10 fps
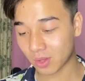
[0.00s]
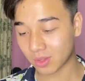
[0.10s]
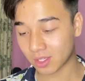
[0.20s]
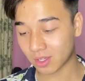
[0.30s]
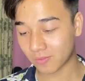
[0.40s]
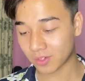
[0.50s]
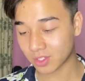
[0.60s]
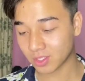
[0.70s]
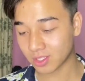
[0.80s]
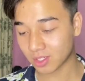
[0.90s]
on the
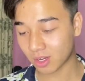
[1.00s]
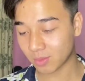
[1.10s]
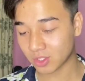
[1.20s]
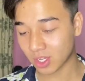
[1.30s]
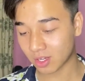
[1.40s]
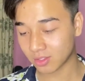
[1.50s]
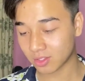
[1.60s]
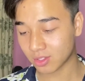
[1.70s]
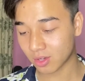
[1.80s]
official STARBE channel